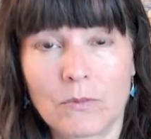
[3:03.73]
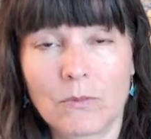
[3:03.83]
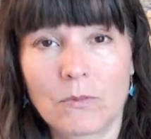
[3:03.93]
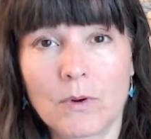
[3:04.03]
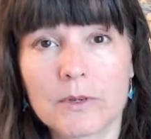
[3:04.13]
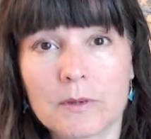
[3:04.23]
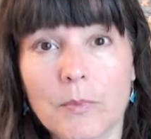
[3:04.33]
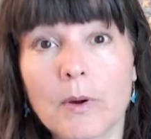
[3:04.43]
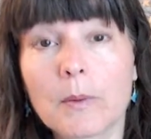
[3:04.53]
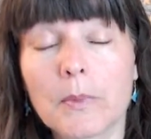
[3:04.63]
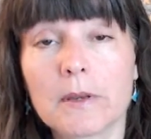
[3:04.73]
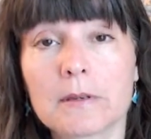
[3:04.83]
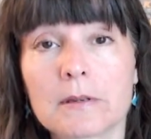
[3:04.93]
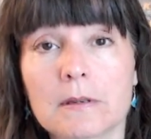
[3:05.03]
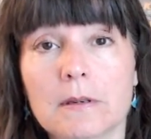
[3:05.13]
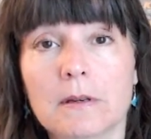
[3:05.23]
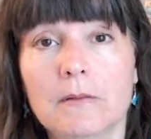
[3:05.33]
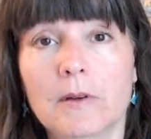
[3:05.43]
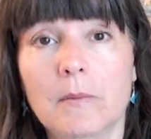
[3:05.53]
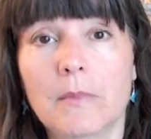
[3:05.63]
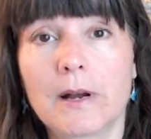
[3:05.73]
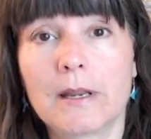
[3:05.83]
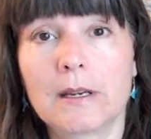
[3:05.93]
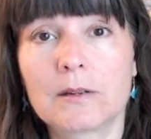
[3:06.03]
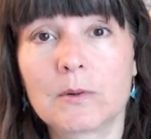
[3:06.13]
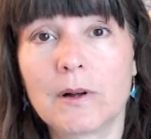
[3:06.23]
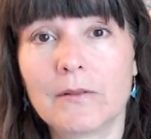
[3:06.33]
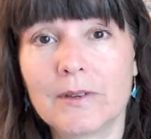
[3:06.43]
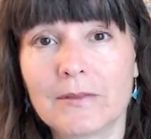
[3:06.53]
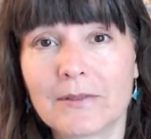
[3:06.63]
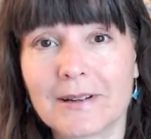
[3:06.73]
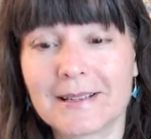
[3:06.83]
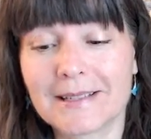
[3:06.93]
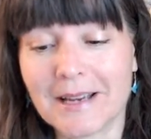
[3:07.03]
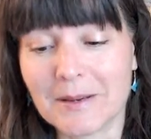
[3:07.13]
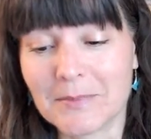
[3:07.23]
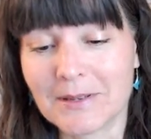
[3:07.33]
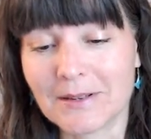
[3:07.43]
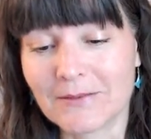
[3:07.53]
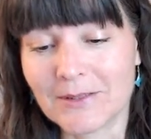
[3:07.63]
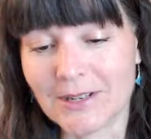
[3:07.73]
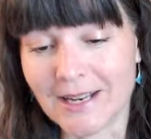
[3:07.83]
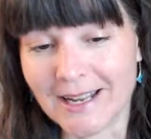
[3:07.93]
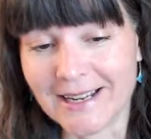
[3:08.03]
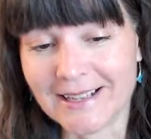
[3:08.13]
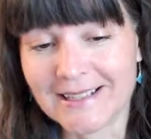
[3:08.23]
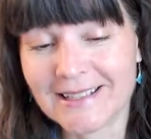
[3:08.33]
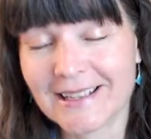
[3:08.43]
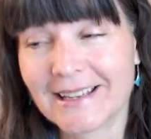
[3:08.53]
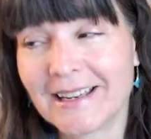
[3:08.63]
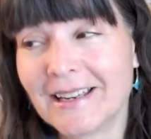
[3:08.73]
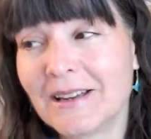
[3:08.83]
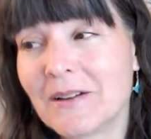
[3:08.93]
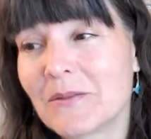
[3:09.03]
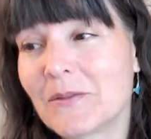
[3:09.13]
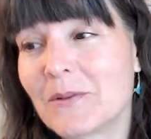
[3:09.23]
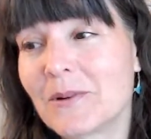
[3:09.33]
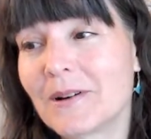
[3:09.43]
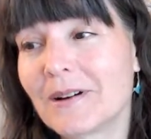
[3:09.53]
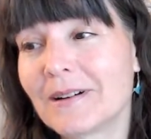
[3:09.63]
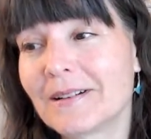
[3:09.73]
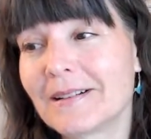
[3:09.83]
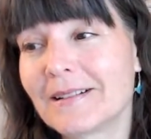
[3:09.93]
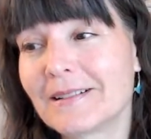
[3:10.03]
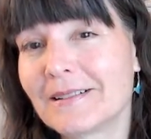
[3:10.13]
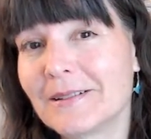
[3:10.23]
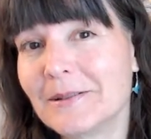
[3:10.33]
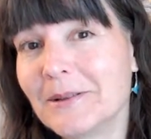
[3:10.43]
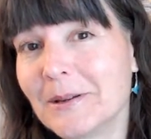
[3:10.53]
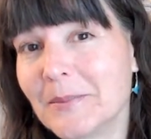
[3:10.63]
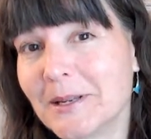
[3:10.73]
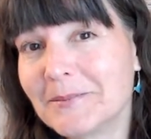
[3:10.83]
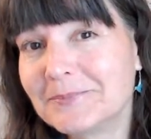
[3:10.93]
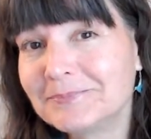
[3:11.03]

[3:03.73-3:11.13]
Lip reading: what was the purpose of combining 12 different types of genetics for New Human.